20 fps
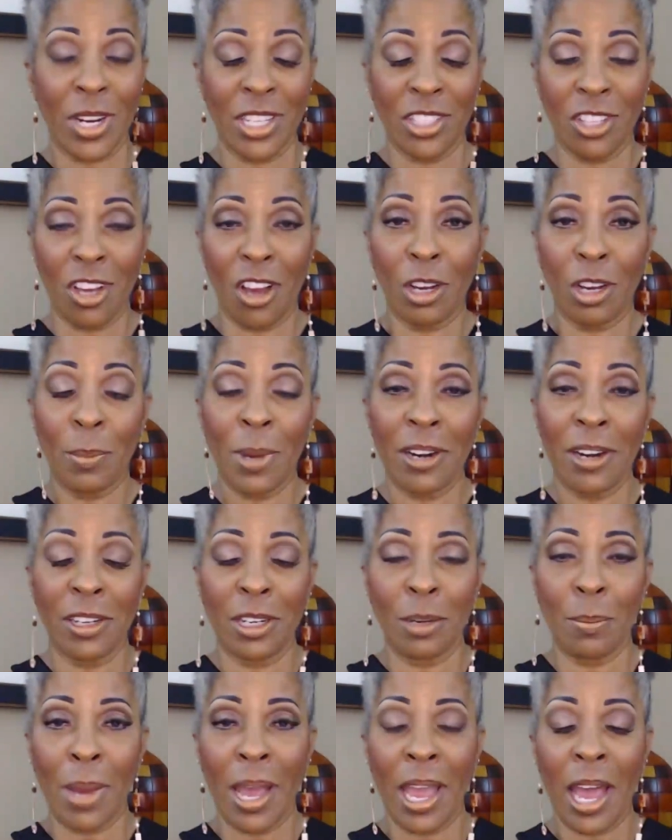I talk about it
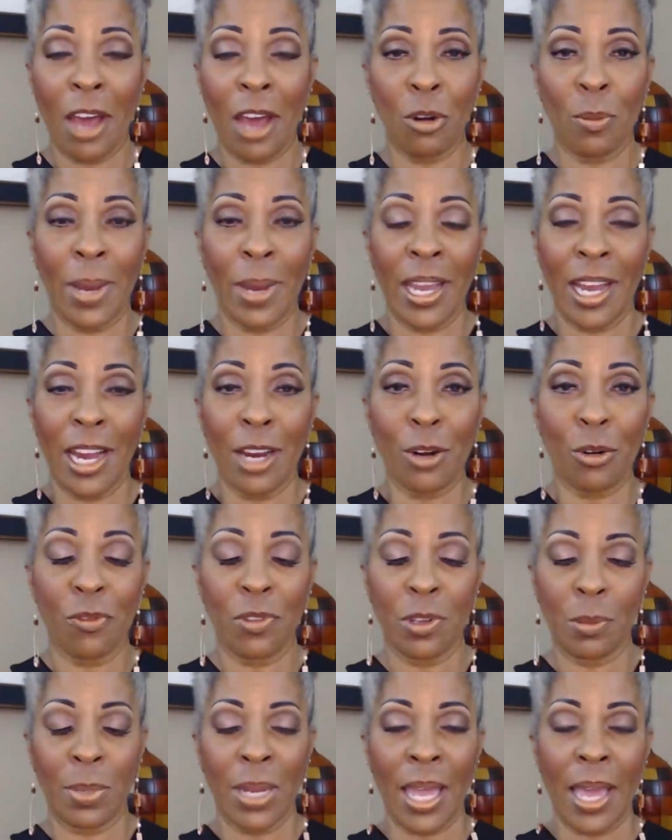in my
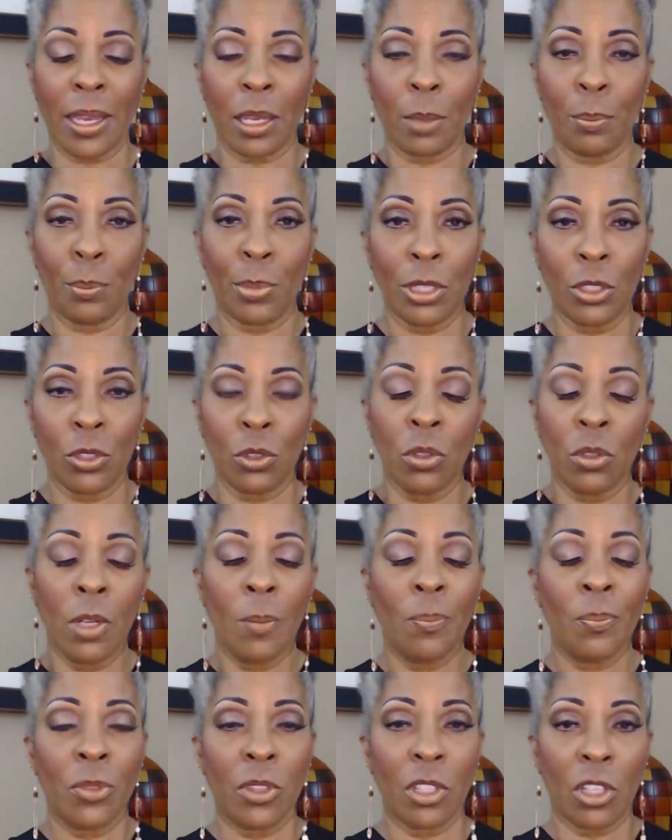autobiography, Black and Blue,
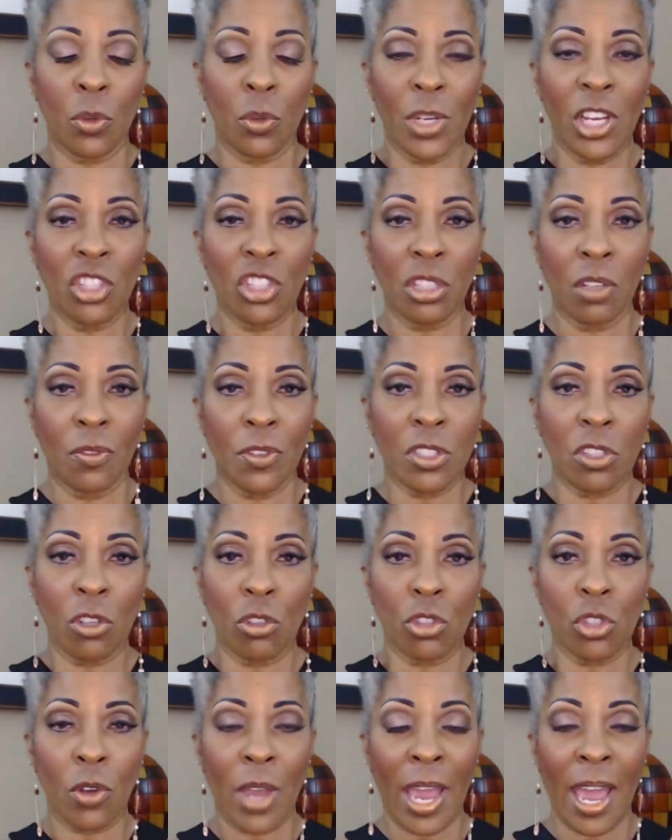The Creation of a
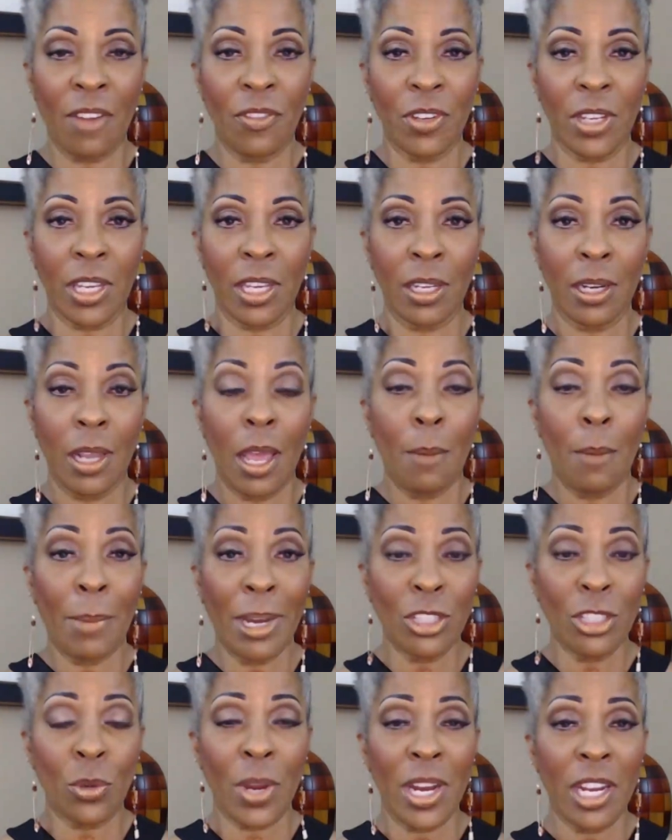Social Advocate.
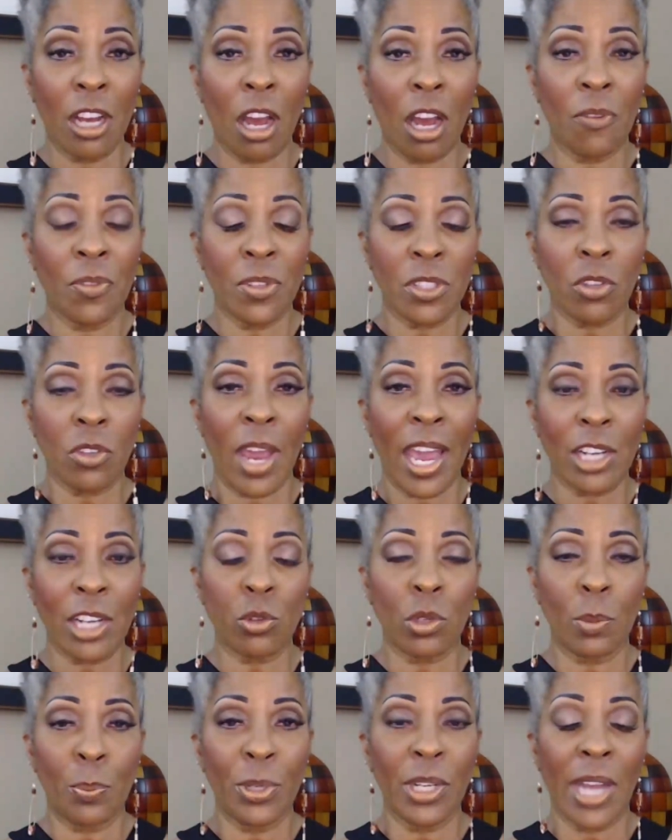My training officer
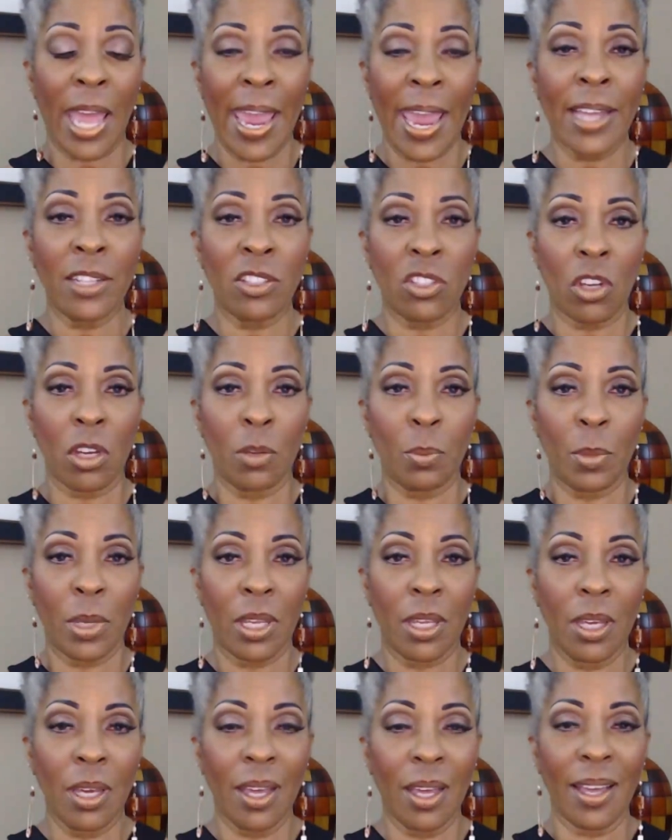actually put hands on
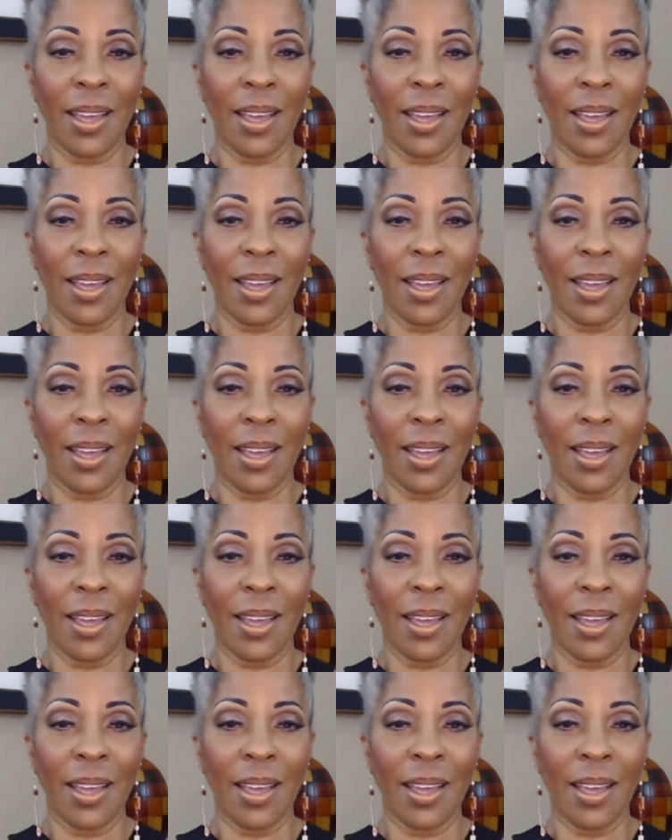me.